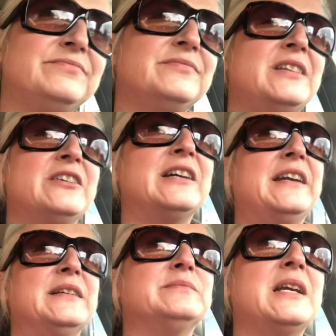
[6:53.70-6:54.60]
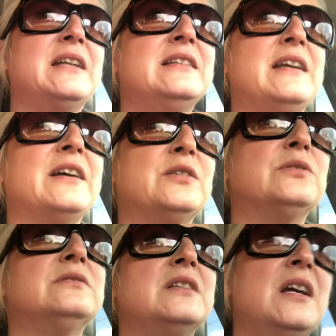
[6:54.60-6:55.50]
here I am, headed
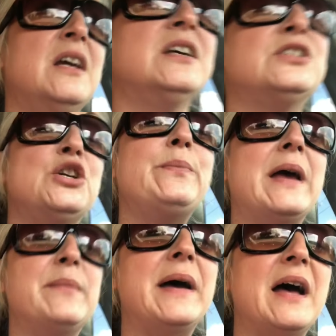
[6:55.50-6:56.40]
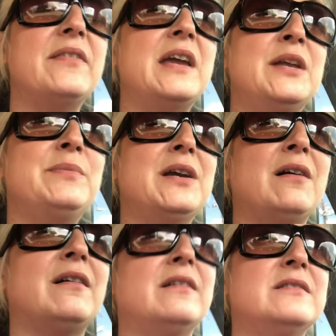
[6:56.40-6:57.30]
down to Bed Bath &
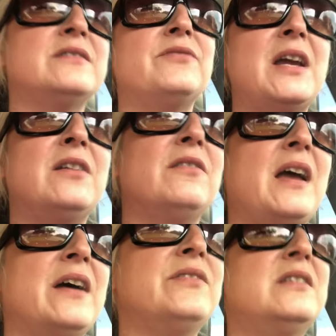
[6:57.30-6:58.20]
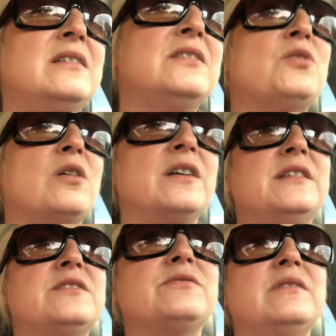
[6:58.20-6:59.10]
Beyond, and if they don't have it, then
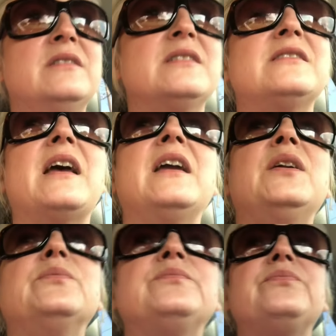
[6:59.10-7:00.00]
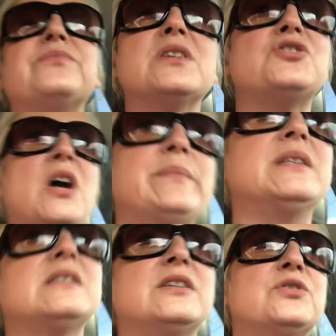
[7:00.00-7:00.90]
Target's in the same shopping center,